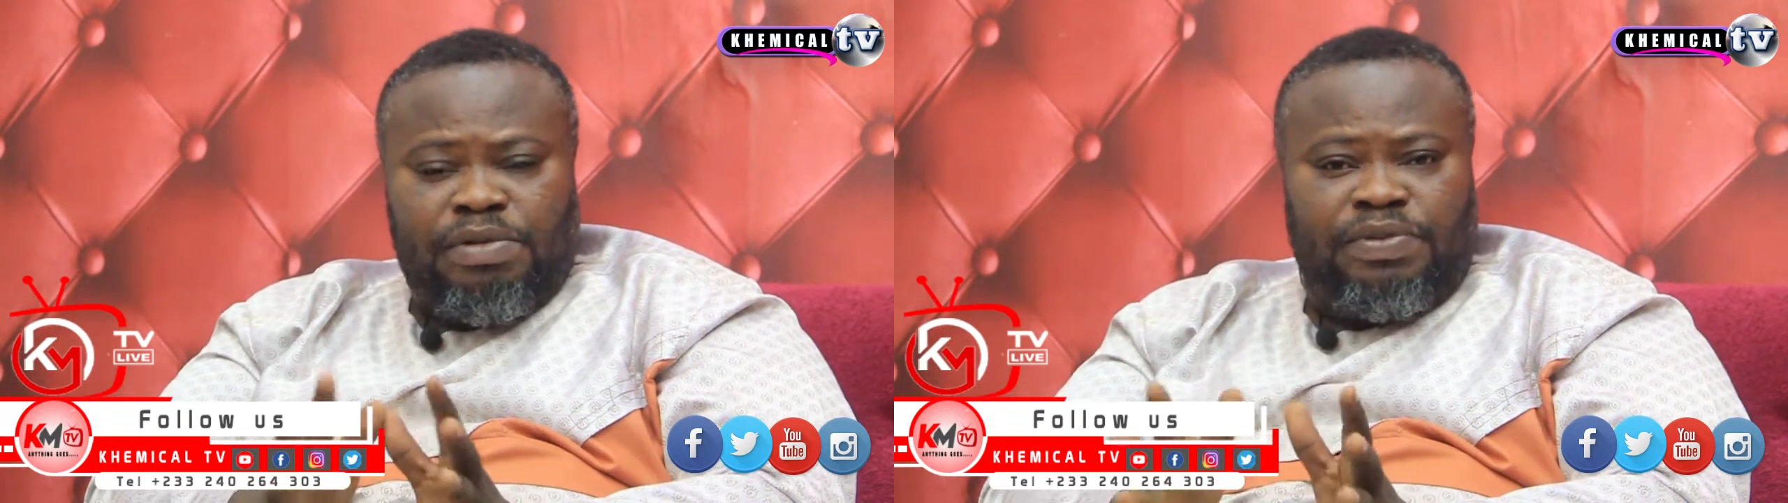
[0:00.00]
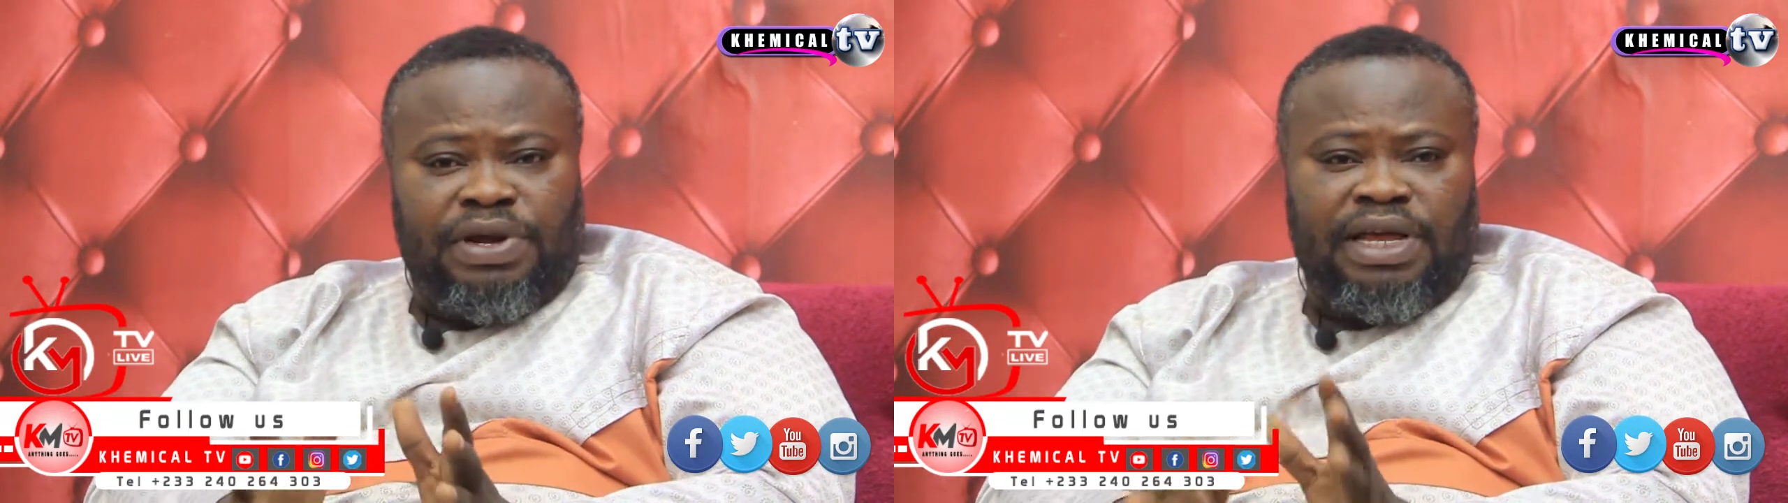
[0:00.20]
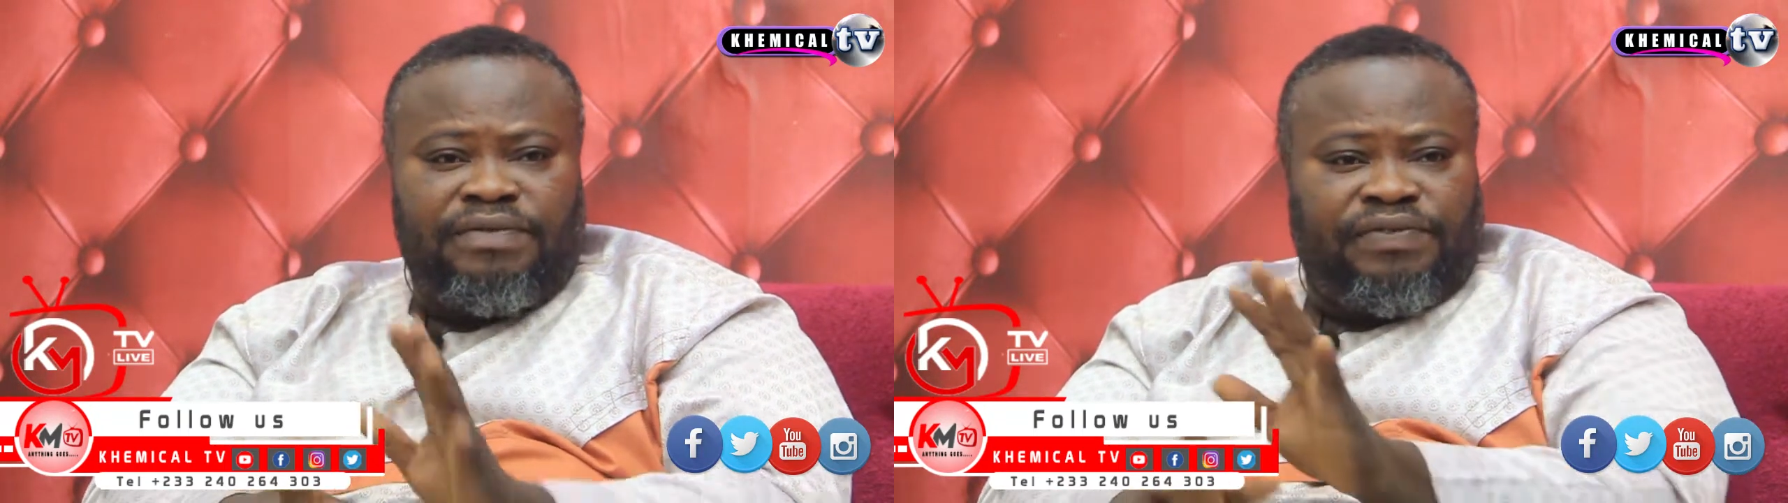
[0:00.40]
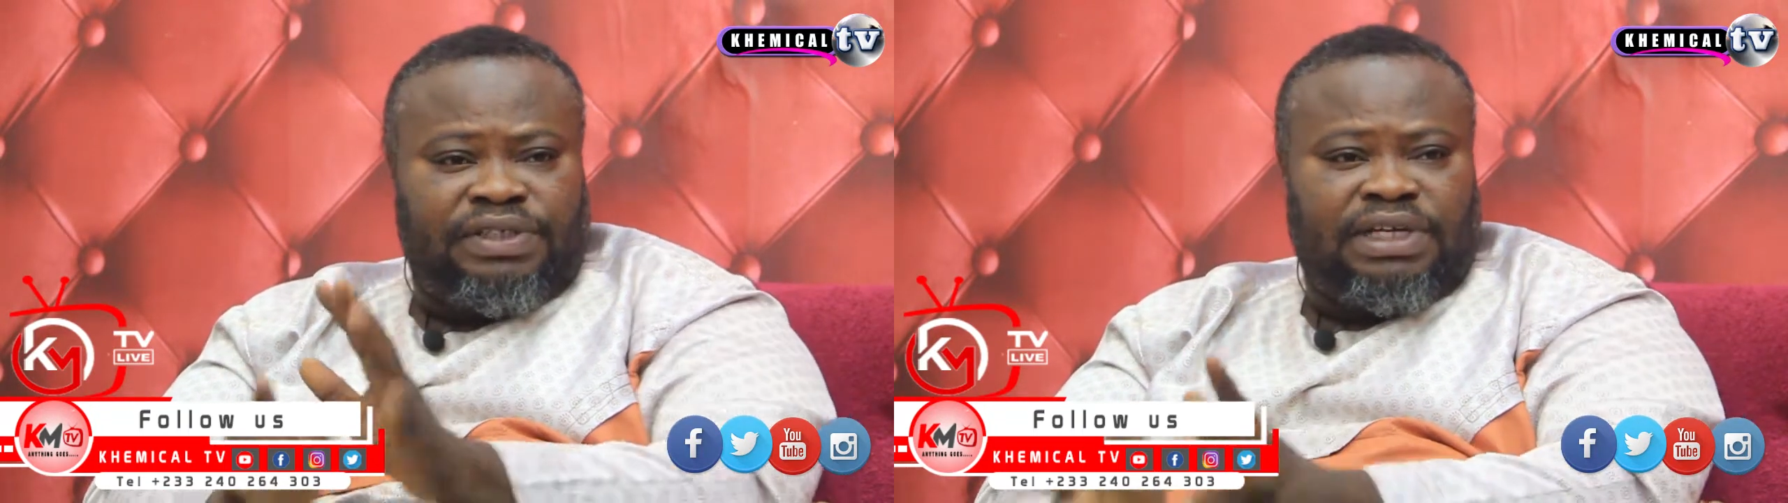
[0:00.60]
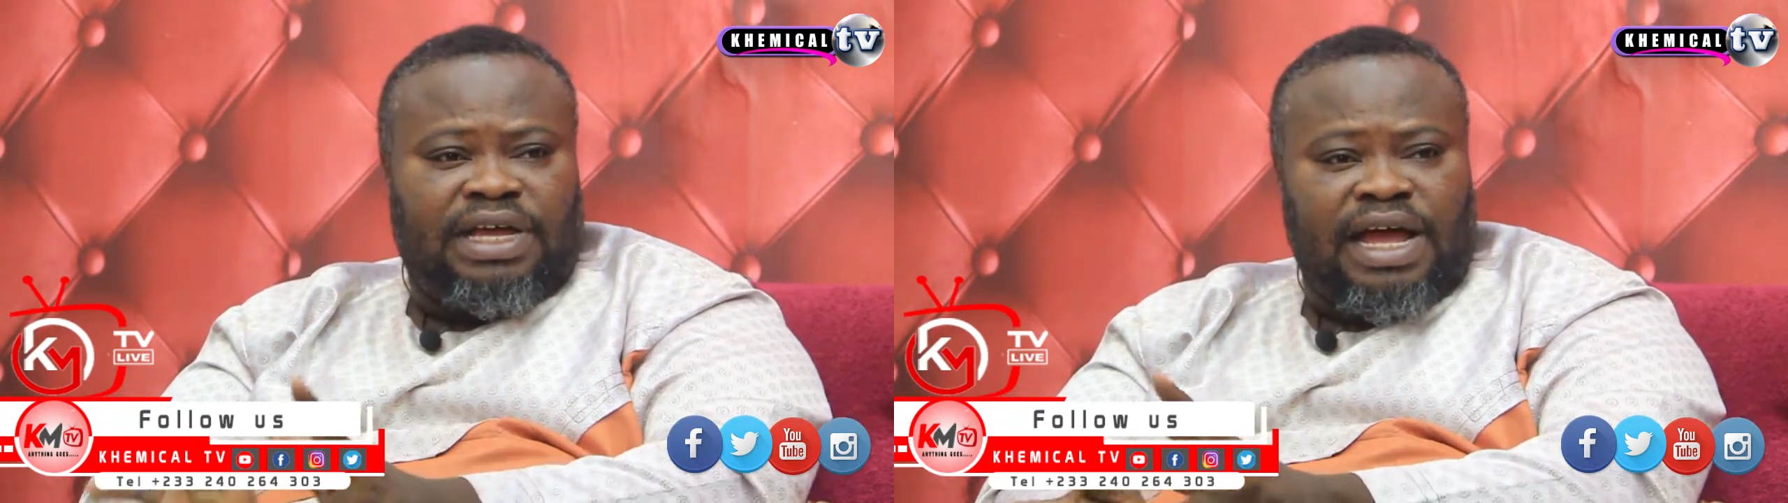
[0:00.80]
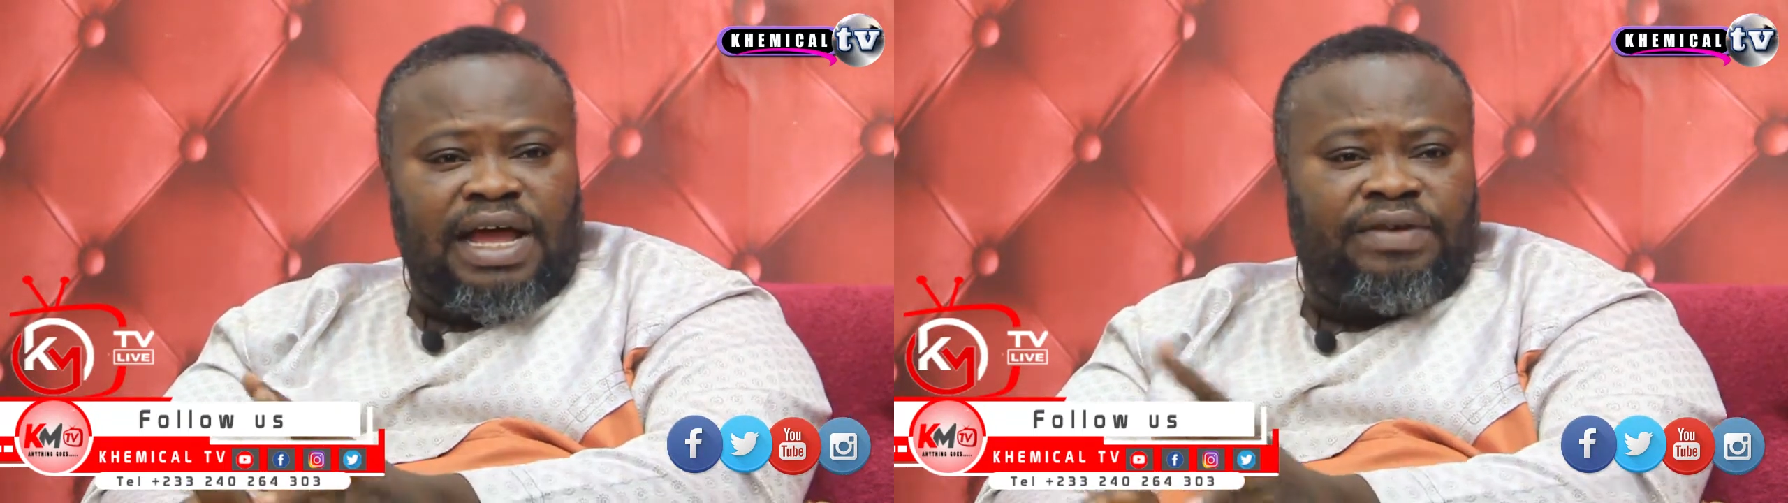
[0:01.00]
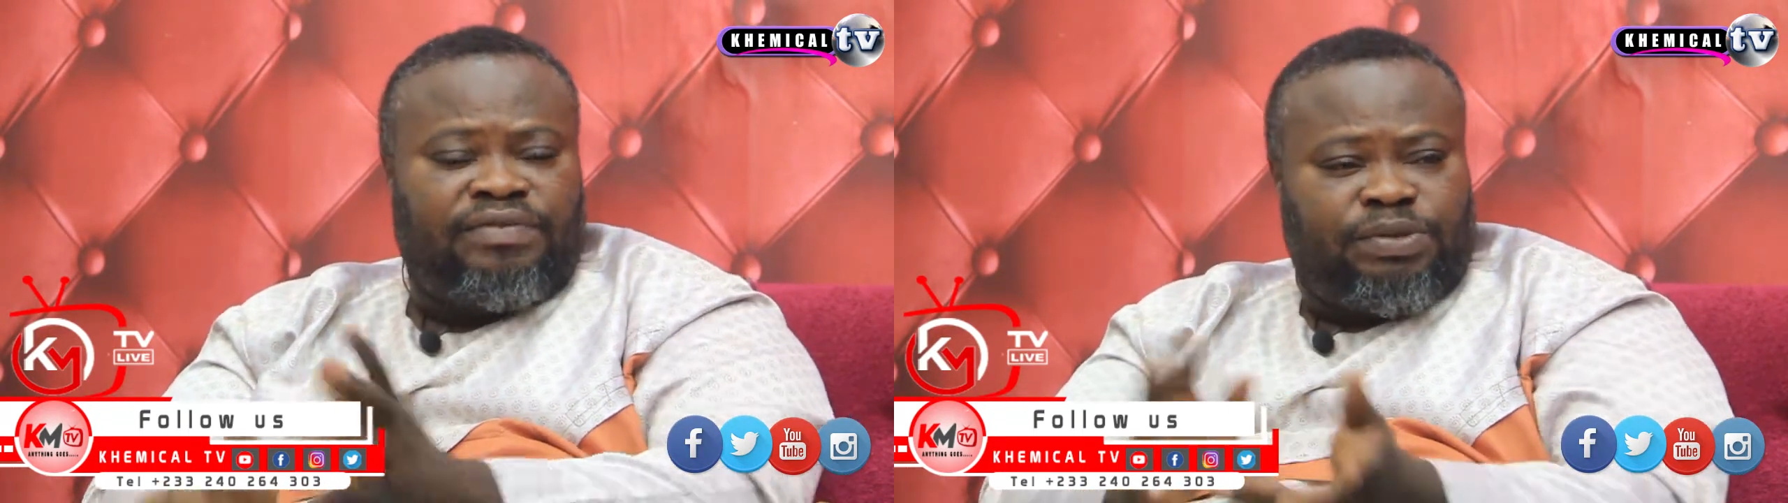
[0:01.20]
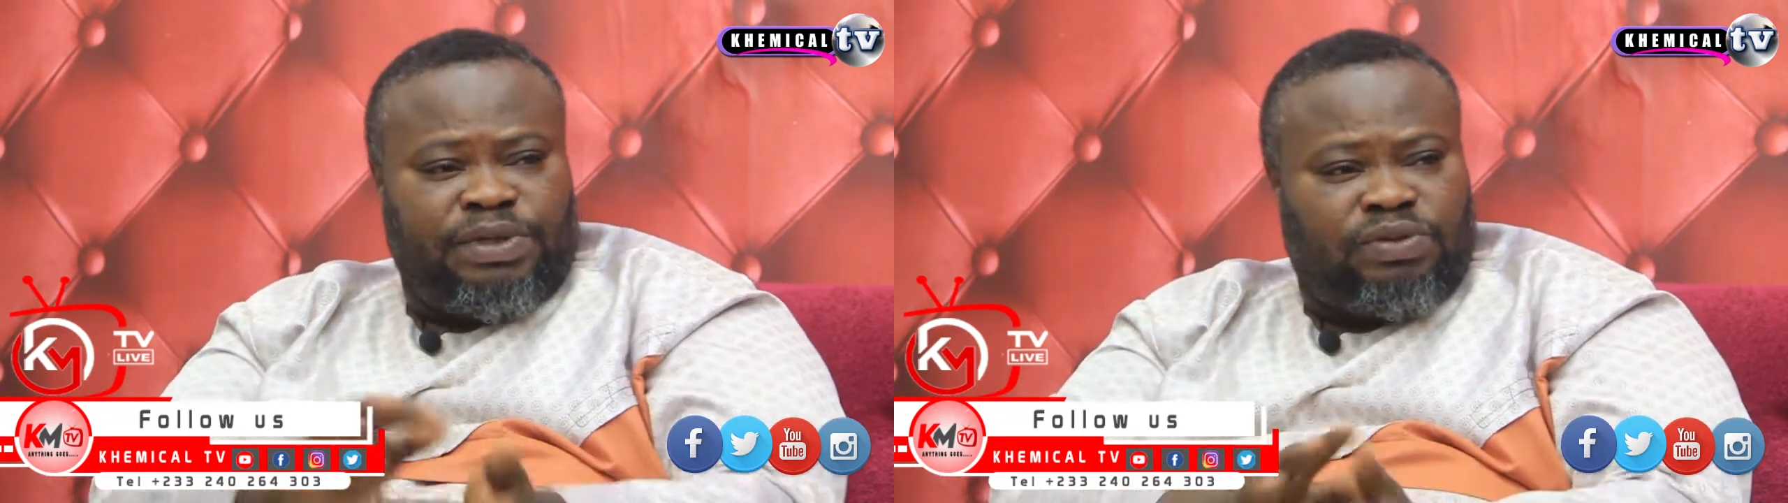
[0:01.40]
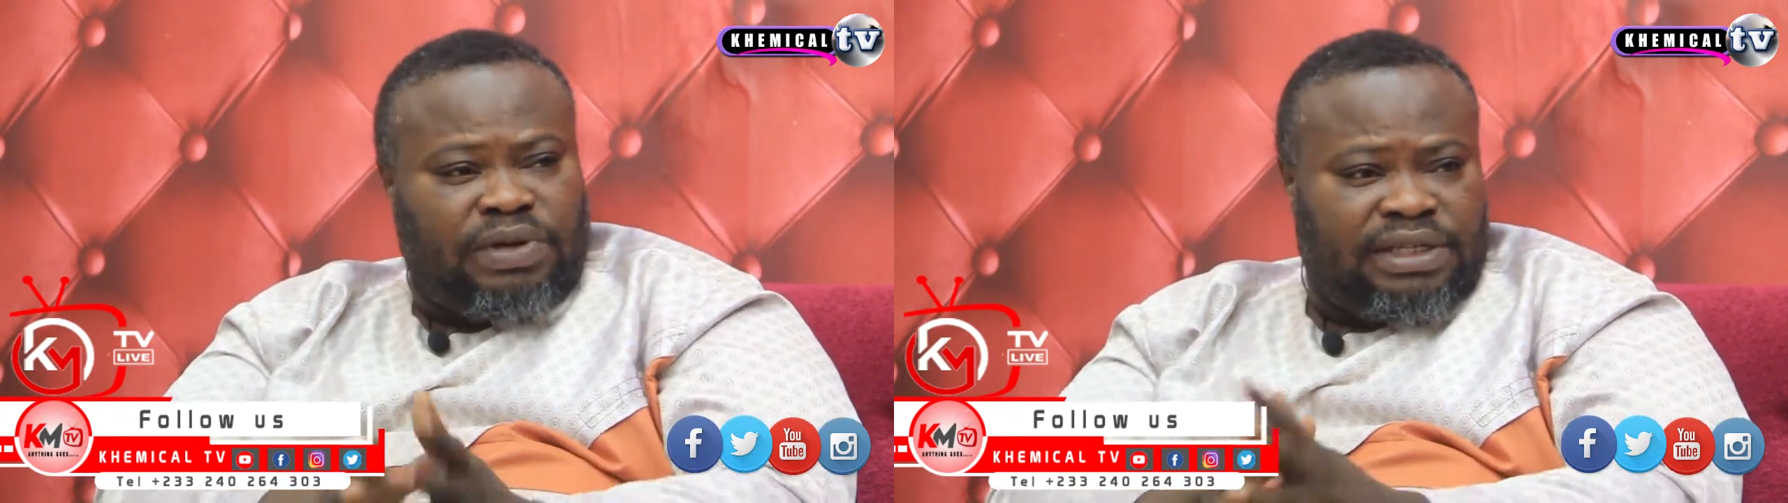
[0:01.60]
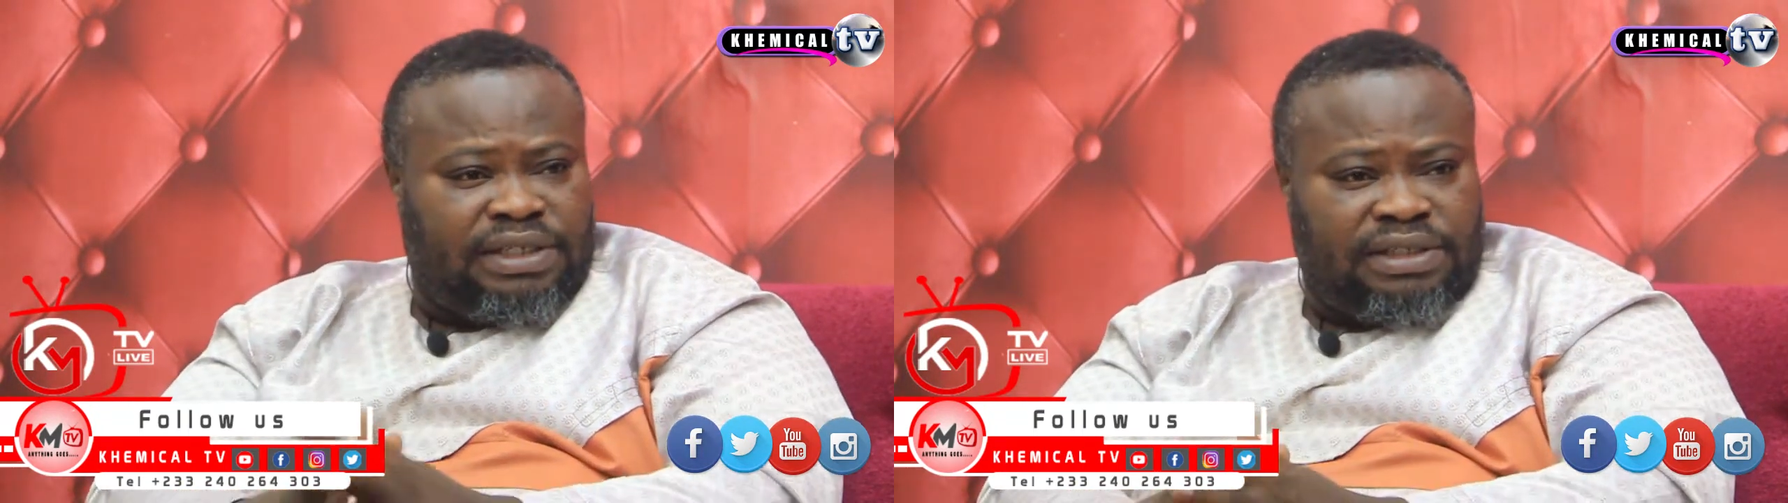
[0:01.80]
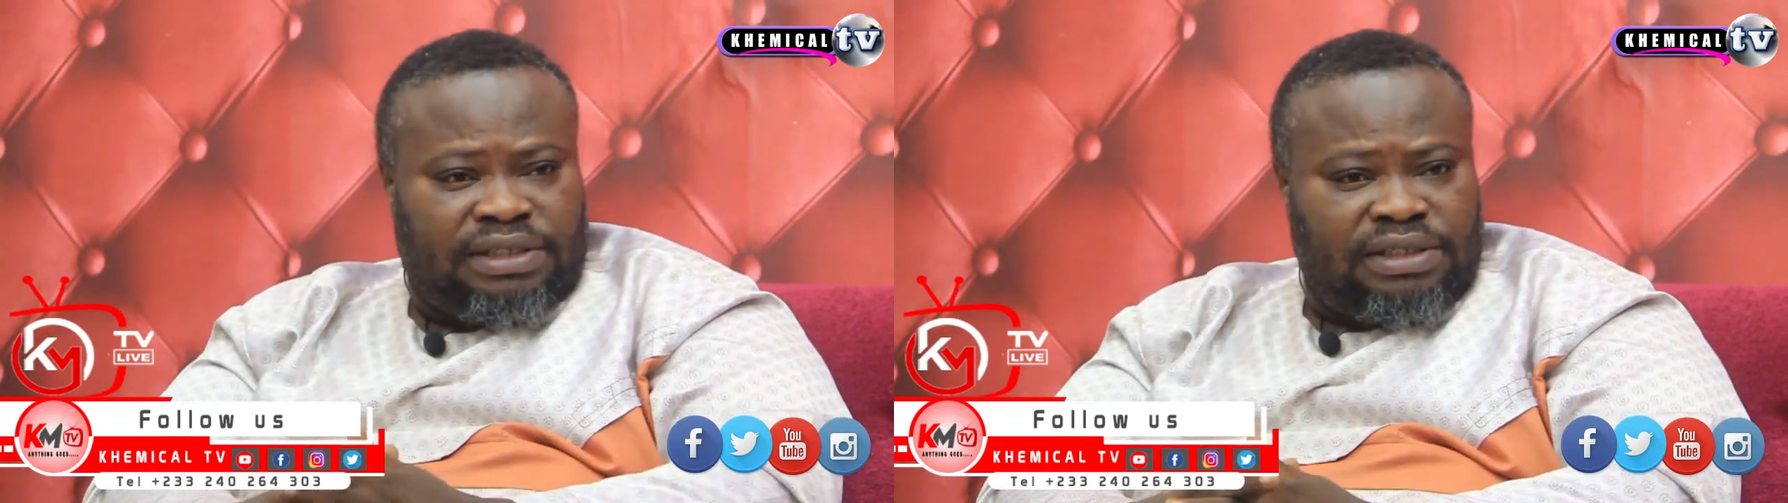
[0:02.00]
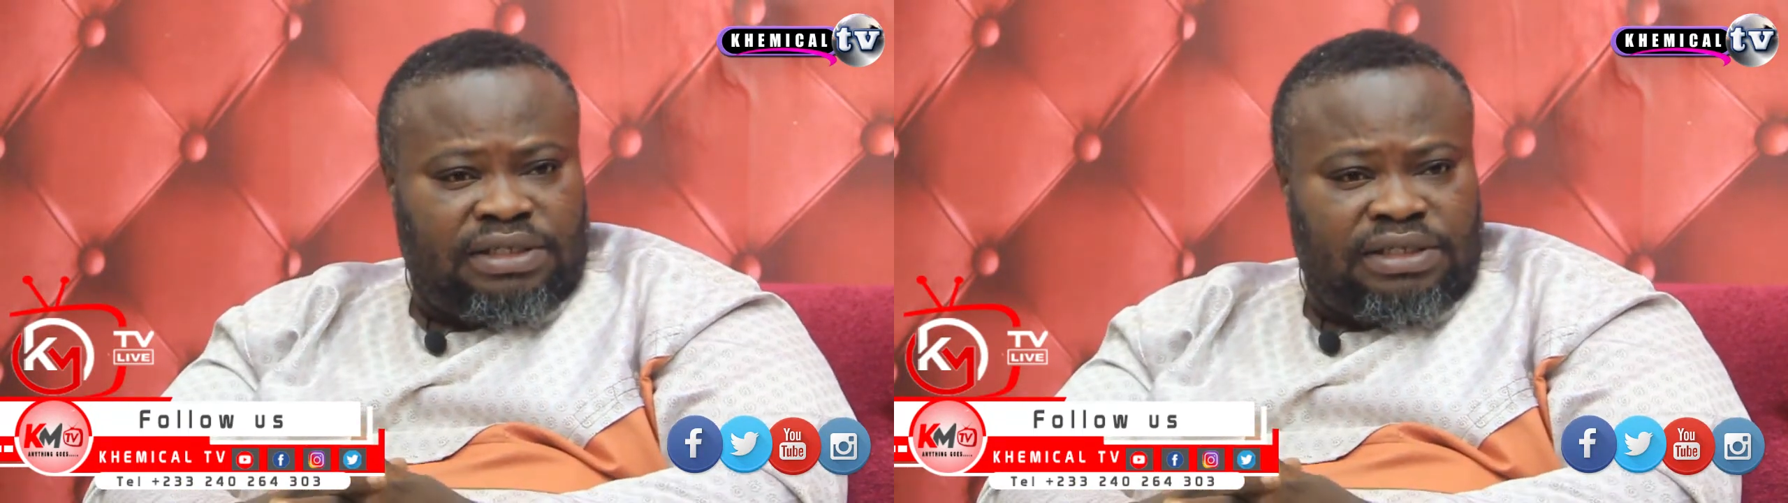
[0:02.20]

brave physical and spiritual things.